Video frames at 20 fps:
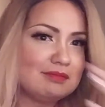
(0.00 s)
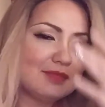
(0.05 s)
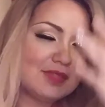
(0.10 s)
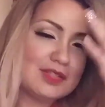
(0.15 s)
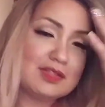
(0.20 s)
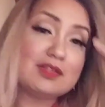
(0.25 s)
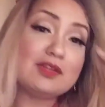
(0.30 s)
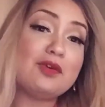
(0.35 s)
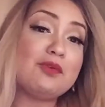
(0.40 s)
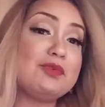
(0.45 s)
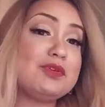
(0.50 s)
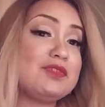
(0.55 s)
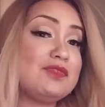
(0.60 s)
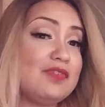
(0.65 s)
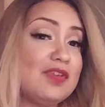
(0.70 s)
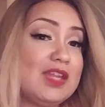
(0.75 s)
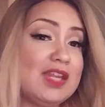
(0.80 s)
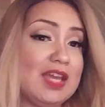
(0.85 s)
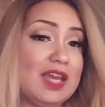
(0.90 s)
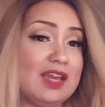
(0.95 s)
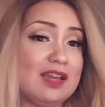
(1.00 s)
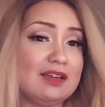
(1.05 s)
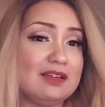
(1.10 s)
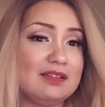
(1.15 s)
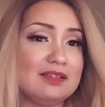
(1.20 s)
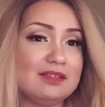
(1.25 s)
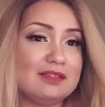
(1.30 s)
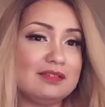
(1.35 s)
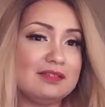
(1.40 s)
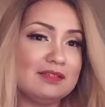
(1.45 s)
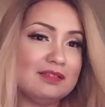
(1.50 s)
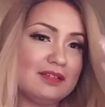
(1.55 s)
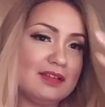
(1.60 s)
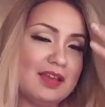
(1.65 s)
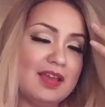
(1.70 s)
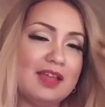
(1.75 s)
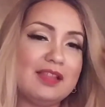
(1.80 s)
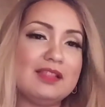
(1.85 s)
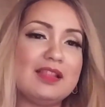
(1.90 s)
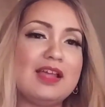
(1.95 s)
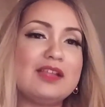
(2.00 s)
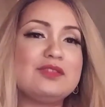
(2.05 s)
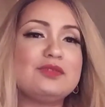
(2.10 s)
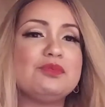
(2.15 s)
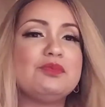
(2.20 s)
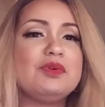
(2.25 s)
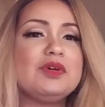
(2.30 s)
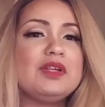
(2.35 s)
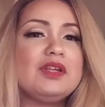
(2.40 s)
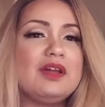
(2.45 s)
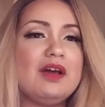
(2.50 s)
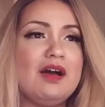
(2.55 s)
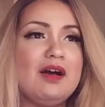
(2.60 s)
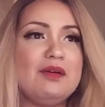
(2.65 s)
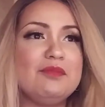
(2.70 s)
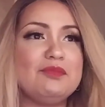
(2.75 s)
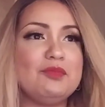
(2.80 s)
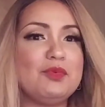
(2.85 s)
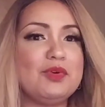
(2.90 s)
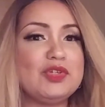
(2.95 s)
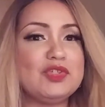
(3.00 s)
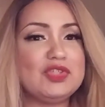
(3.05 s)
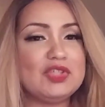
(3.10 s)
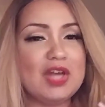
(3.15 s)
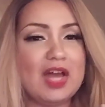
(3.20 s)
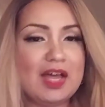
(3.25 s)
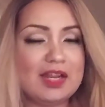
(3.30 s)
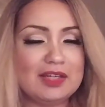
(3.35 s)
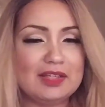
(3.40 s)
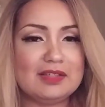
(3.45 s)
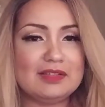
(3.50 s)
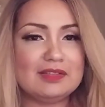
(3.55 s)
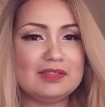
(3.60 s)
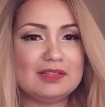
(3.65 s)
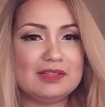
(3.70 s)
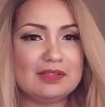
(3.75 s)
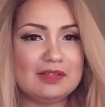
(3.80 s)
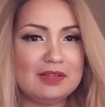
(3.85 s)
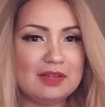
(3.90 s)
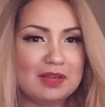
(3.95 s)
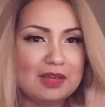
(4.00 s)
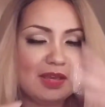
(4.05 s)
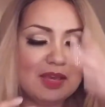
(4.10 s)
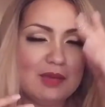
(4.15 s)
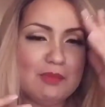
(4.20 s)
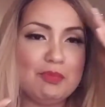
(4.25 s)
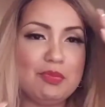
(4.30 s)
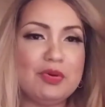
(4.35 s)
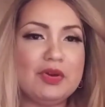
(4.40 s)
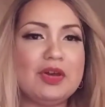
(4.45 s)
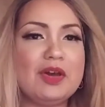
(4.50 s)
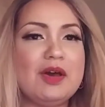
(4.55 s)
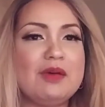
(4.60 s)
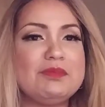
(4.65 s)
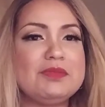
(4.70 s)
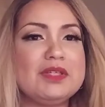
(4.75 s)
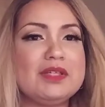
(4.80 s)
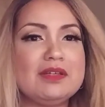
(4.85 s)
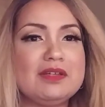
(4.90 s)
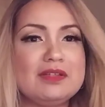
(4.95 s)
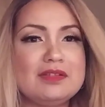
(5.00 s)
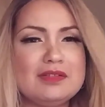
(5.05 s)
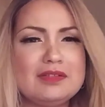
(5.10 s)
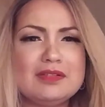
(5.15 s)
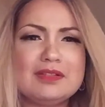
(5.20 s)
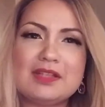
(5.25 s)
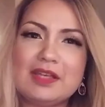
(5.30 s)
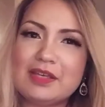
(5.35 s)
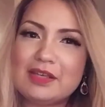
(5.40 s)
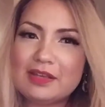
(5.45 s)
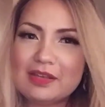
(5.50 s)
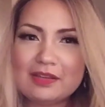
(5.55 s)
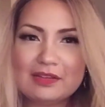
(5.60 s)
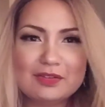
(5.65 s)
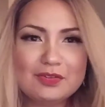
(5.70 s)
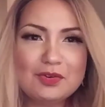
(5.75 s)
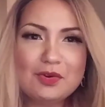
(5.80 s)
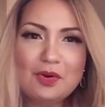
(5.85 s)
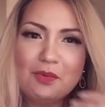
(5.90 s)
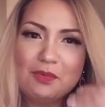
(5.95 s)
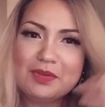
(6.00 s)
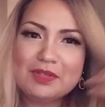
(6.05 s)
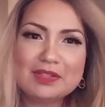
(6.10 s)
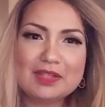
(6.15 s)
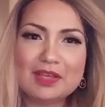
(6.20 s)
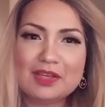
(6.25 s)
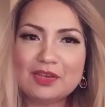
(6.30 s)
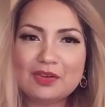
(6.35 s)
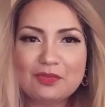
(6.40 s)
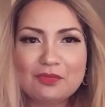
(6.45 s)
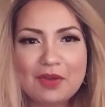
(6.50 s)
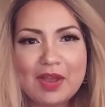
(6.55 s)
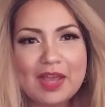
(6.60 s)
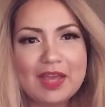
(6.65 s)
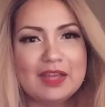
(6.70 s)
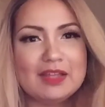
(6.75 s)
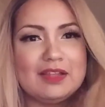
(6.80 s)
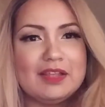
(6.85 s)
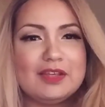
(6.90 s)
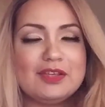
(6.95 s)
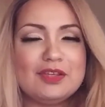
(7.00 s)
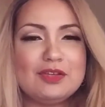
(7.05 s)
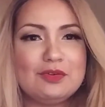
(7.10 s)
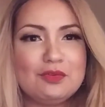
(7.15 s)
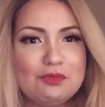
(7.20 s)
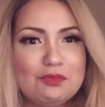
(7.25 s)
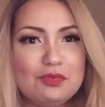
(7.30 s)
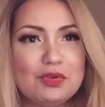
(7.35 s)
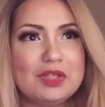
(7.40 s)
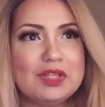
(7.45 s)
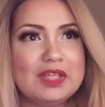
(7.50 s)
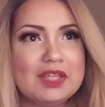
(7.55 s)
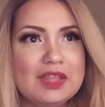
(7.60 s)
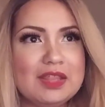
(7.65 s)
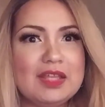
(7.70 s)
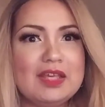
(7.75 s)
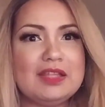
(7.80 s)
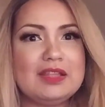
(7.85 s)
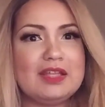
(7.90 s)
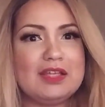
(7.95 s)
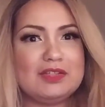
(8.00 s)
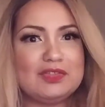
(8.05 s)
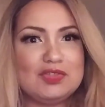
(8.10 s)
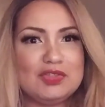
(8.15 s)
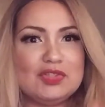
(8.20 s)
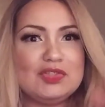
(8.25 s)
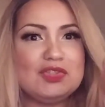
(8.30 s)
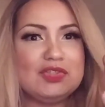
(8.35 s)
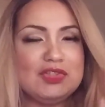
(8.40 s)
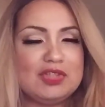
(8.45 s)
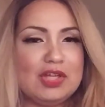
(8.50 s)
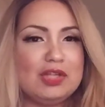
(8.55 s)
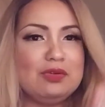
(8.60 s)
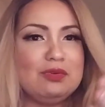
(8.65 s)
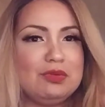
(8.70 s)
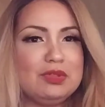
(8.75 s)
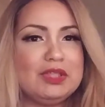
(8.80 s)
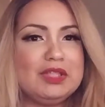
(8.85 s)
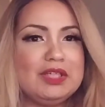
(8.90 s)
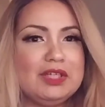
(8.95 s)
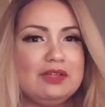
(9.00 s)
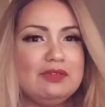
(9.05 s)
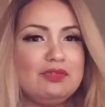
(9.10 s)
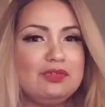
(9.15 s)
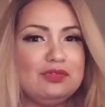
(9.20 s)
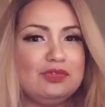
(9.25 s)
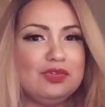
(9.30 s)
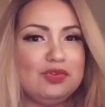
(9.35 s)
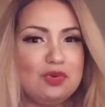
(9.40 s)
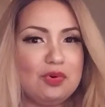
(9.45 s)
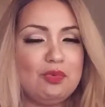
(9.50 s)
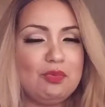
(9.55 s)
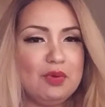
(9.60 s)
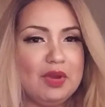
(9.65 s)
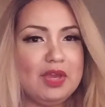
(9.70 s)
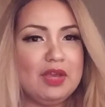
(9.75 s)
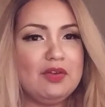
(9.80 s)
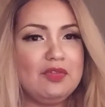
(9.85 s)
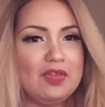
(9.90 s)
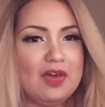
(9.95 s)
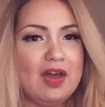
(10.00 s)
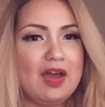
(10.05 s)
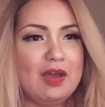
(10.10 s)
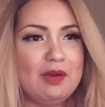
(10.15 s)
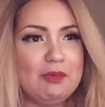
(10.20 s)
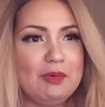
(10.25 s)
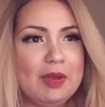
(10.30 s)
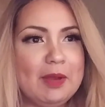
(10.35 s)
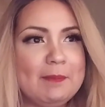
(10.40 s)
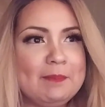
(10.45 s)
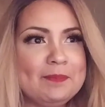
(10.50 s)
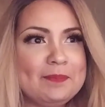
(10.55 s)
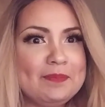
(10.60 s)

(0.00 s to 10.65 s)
Is it always fitting? And that's what um, where Johnny's input comes in because he's like, you always think you're right. Like you really think that's just genuinely your way or the highway.